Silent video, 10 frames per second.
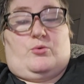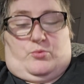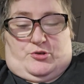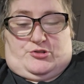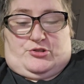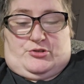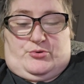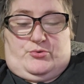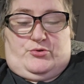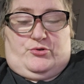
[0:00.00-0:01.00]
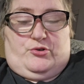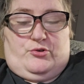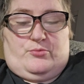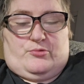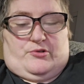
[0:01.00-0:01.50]
were too
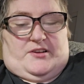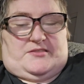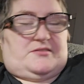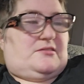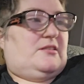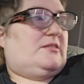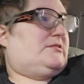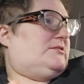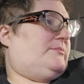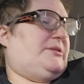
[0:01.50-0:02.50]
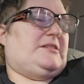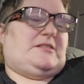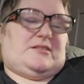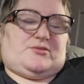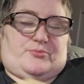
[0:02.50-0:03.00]
numerous to be
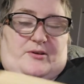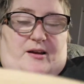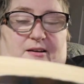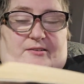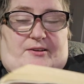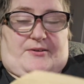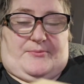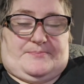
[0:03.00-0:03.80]
disregarded.